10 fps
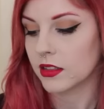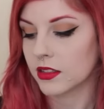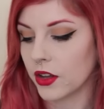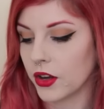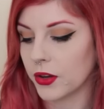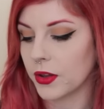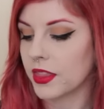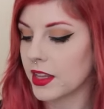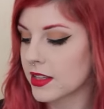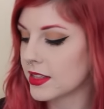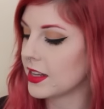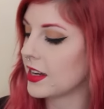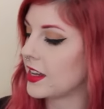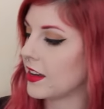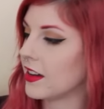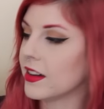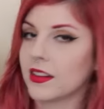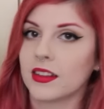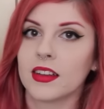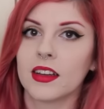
So this is it here.